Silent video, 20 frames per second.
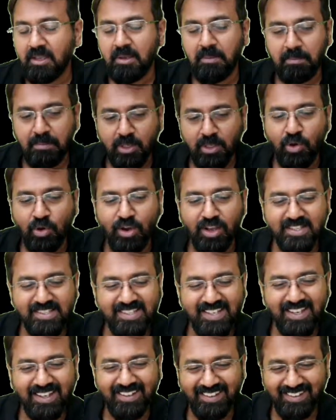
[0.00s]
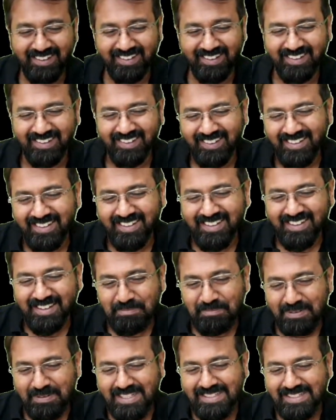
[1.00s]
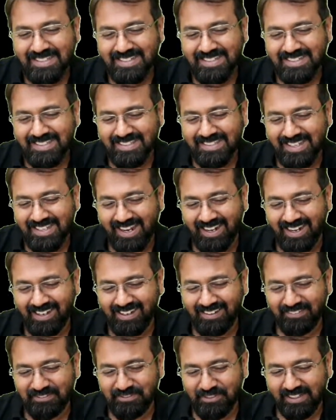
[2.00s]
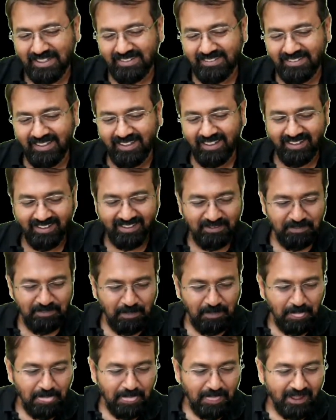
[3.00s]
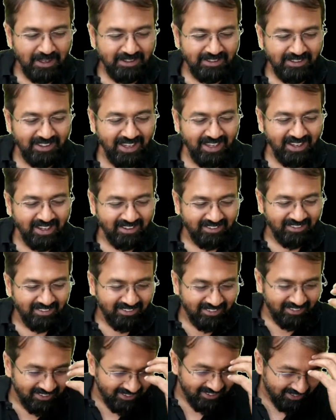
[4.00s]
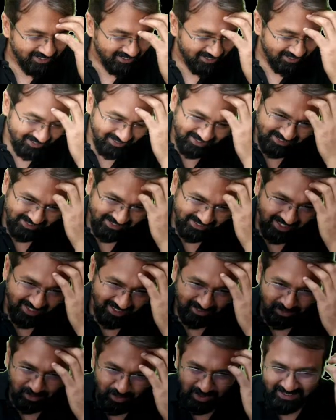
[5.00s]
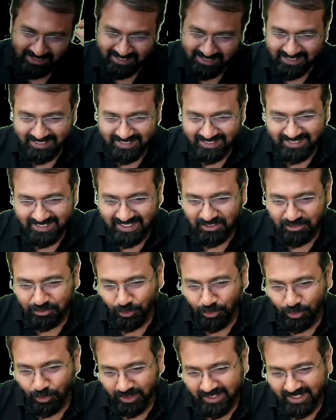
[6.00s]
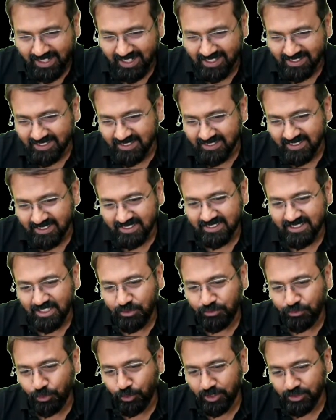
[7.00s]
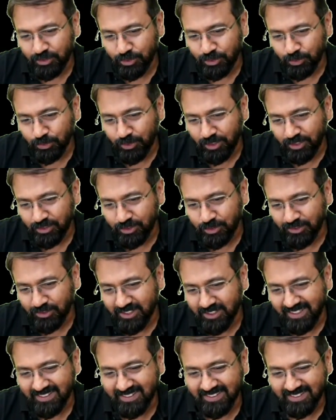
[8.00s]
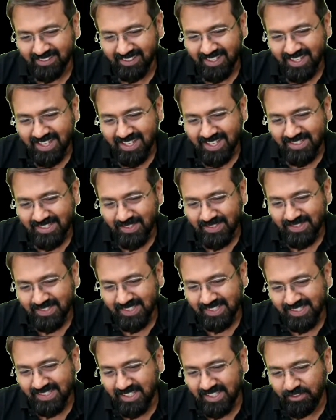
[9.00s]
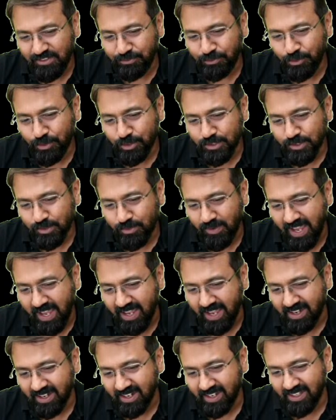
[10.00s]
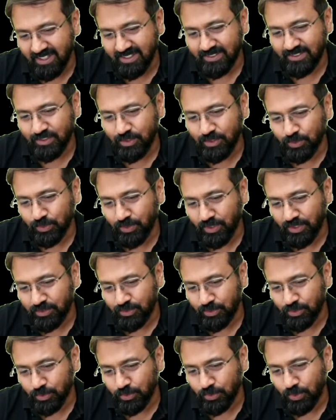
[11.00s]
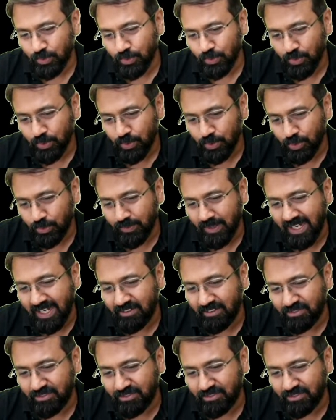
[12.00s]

Because please understand one thing. Okay? See, what is 64? Can I say 64 is 2 raised to 6? So 64 square is 2 raised to 12.